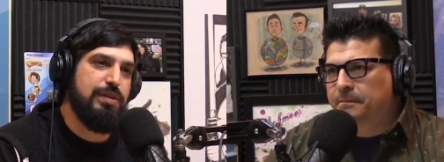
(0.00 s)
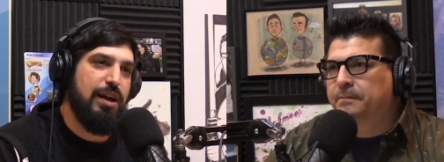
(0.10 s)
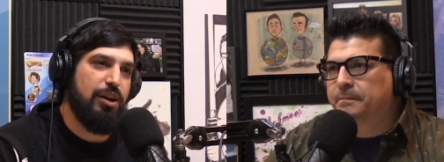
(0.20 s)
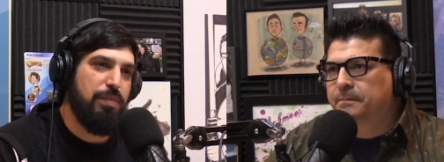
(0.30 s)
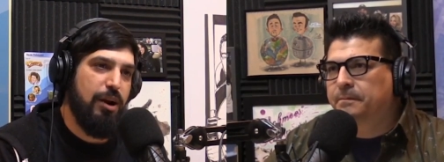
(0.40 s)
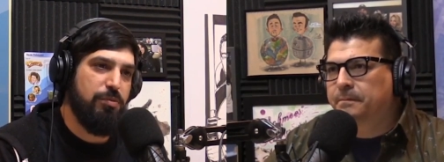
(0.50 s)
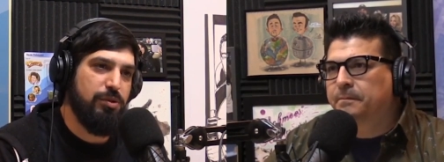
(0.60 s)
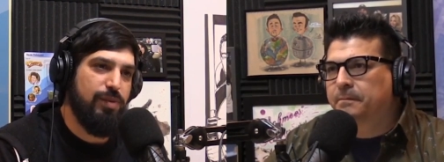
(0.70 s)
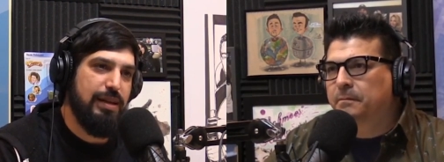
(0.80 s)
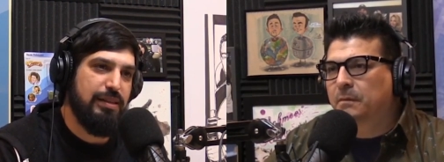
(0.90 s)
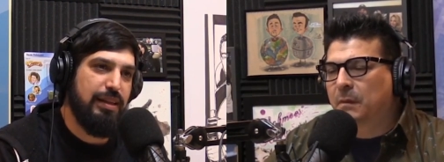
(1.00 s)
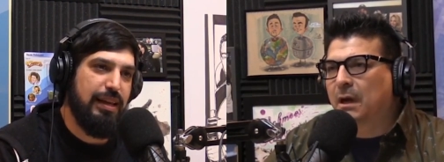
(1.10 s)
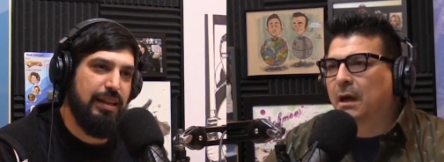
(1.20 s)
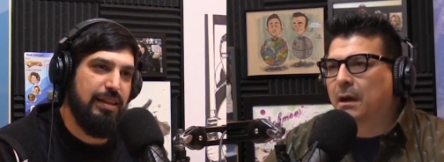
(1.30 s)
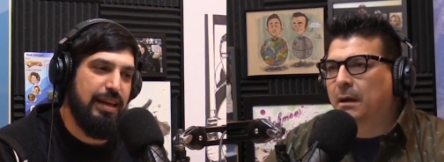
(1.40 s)
Speaker 1: mm-hmm. that are comparable to wrestling
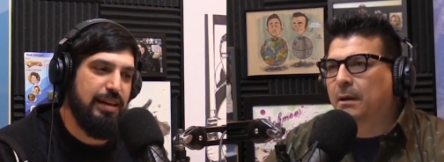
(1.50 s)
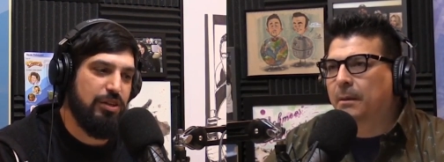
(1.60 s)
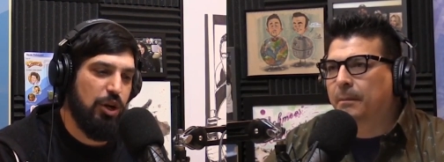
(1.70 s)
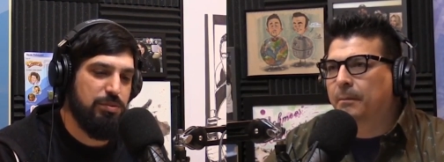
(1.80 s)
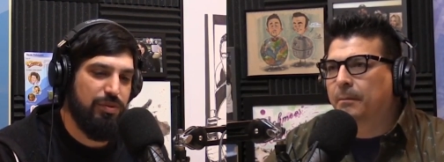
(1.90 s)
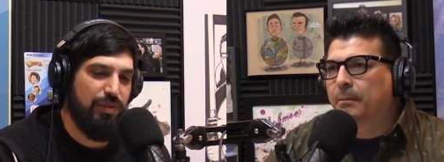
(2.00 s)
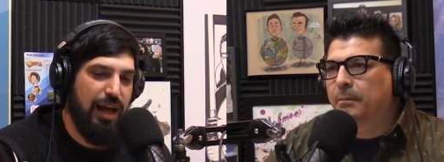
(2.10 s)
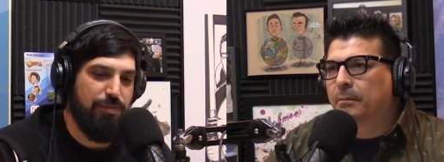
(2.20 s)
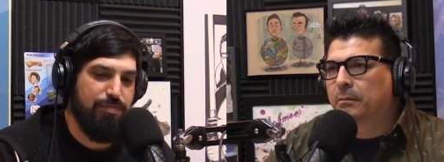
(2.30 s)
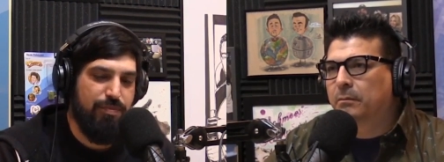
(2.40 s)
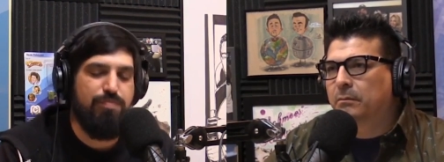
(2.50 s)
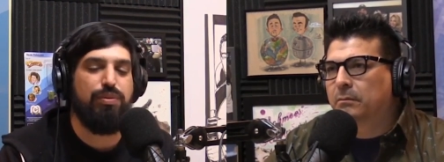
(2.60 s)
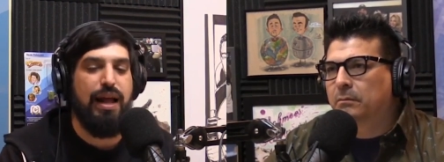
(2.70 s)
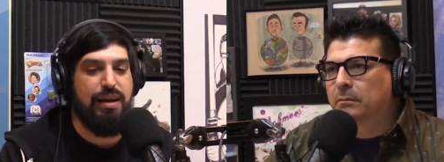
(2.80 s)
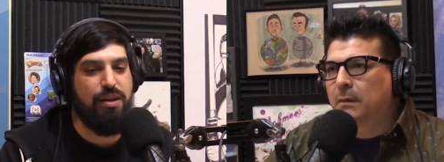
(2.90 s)
Yeah, in, in terms of like
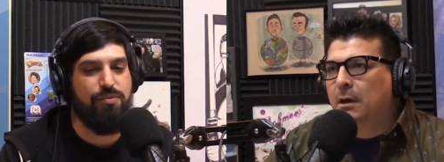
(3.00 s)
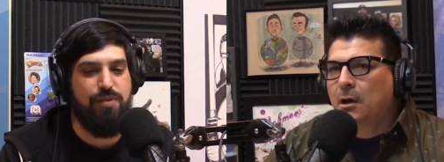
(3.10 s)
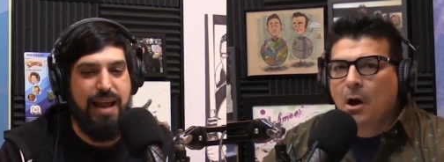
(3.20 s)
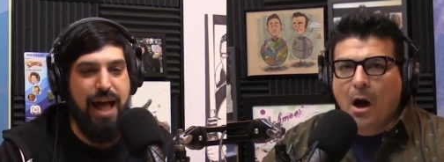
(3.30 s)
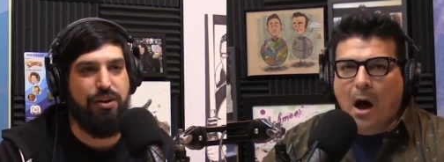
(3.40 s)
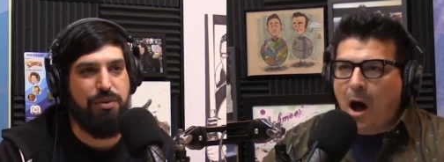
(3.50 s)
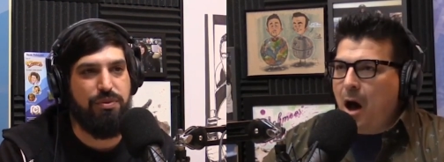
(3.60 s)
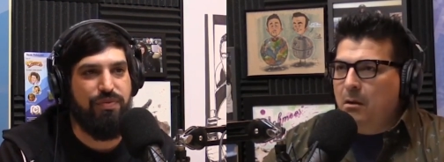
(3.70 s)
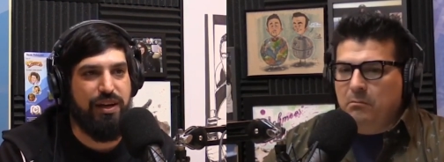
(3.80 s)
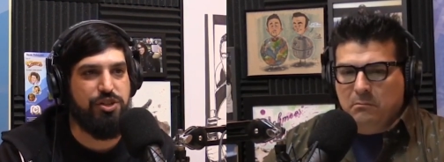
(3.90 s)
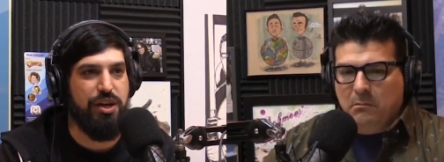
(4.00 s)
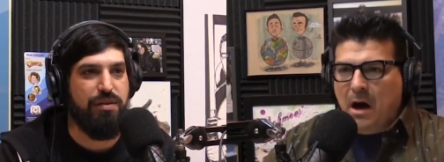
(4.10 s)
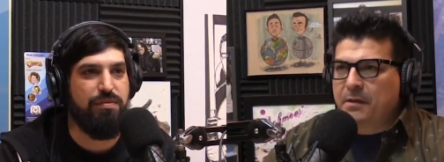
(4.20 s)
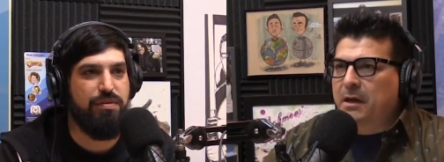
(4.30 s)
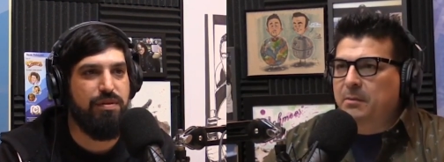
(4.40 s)
blending reality with fiction.
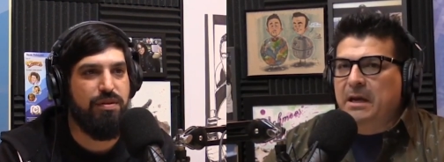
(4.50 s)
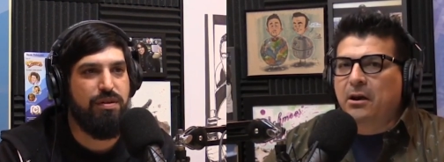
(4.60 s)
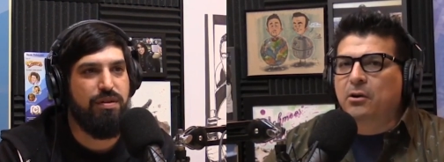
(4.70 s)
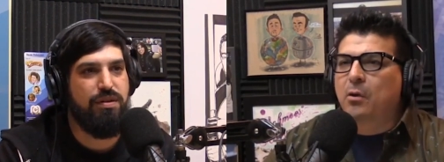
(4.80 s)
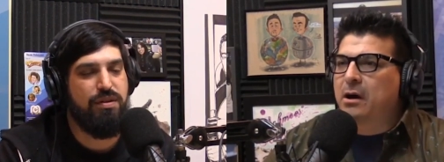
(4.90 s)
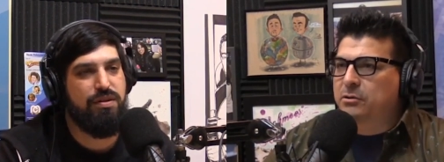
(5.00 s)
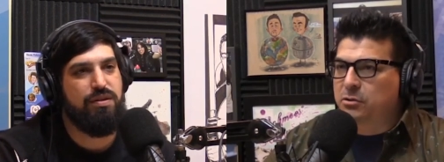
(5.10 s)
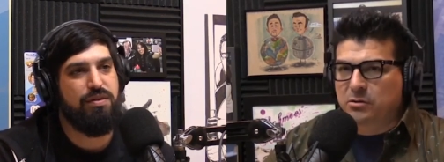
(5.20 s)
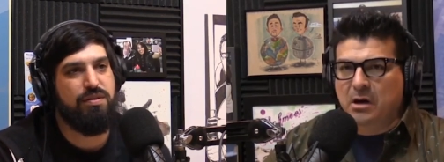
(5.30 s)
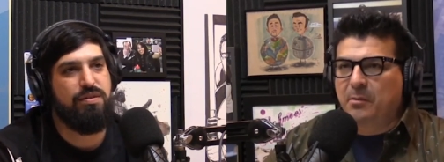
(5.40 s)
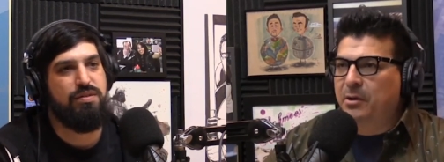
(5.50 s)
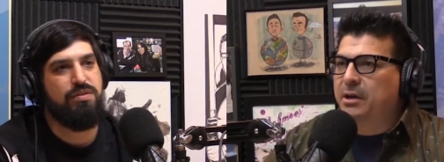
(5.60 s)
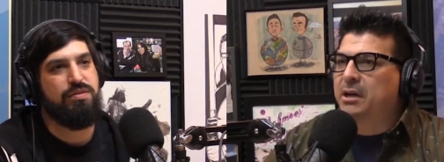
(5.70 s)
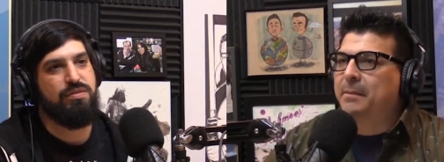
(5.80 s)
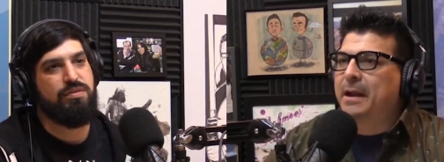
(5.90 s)
Speaker 2: I think it'd be Aaron Rodgers or Tom
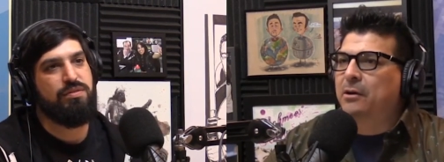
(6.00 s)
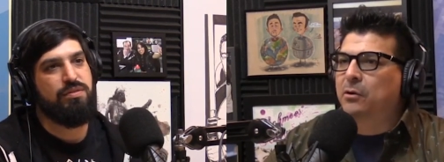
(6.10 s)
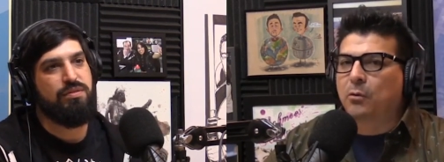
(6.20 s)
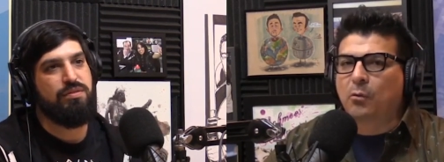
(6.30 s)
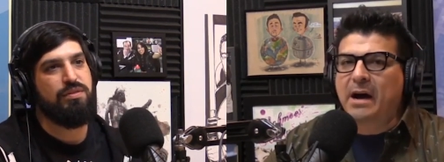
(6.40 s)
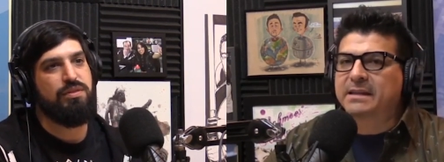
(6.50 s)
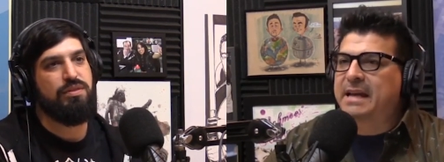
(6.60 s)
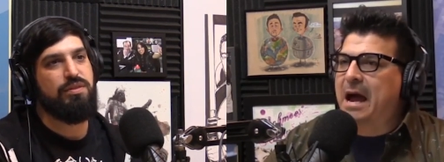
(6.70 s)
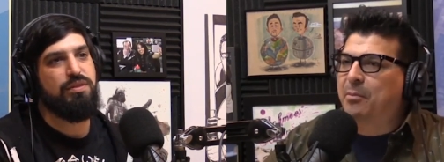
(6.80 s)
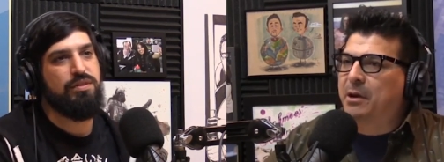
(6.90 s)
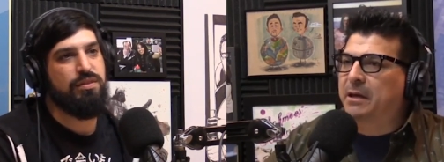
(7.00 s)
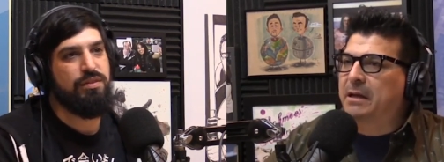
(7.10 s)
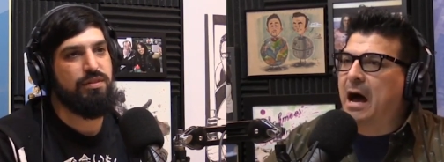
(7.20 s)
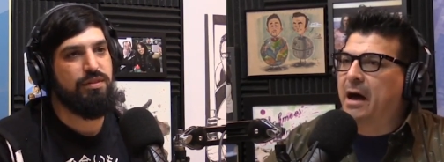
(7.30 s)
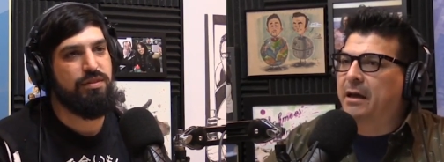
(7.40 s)
Brady coming out going, "Why is Kaepernick
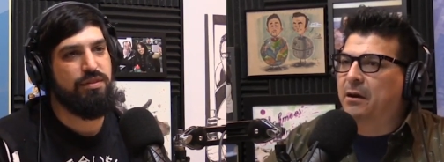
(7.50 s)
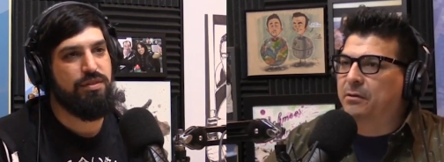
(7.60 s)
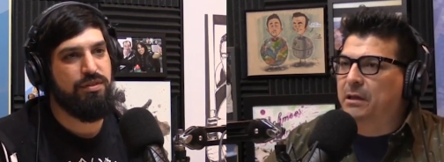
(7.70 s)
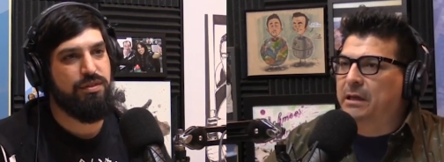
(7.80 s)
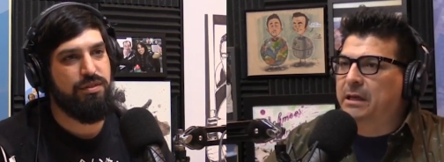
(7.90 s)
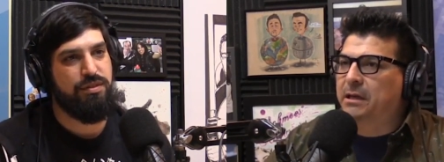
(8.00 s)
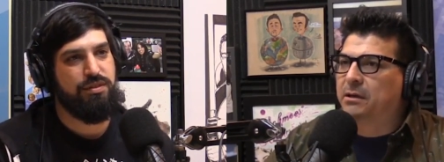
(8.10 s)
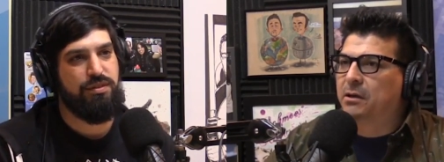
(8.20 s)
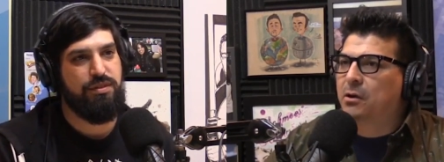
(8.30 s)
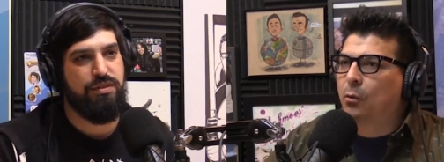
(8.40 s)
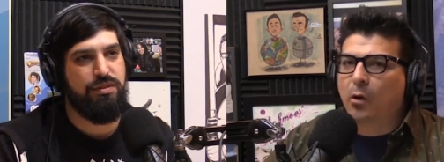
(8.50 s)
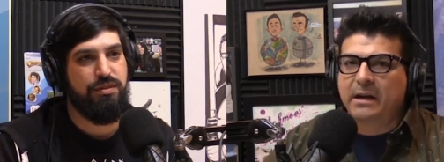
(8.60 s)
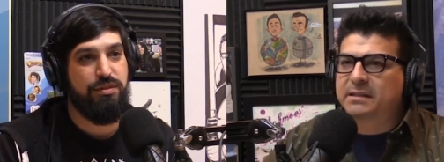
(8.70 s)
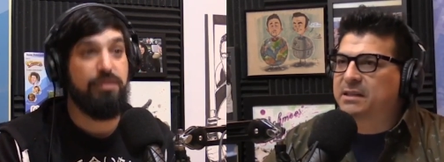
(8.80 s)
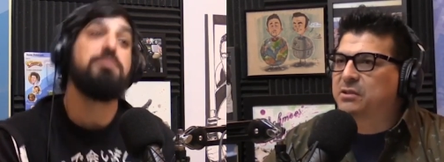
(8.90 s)
not here in the league?
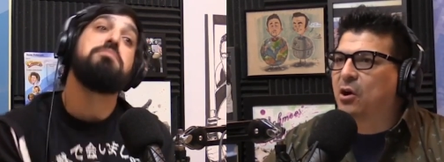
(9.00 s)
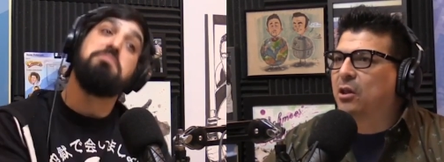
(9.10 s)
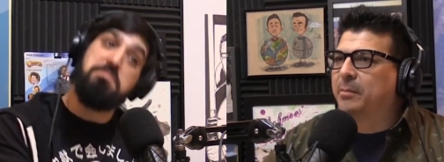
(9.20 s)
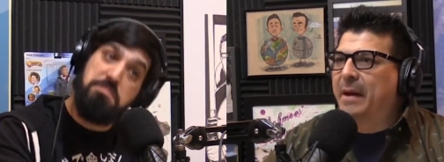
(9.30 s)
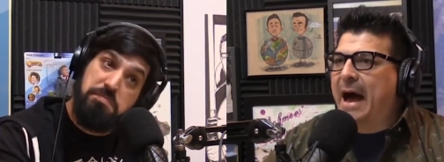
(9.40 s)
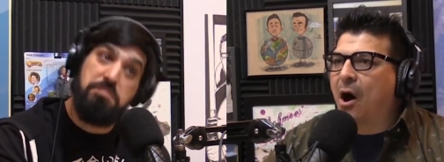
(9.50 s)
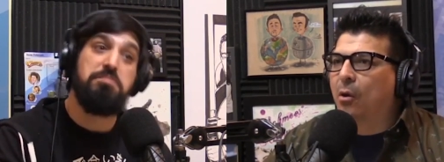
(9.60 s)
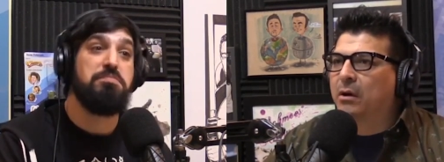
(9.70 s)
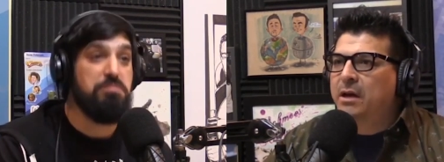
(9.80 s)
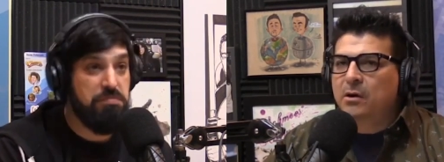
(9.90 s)
What is this all about?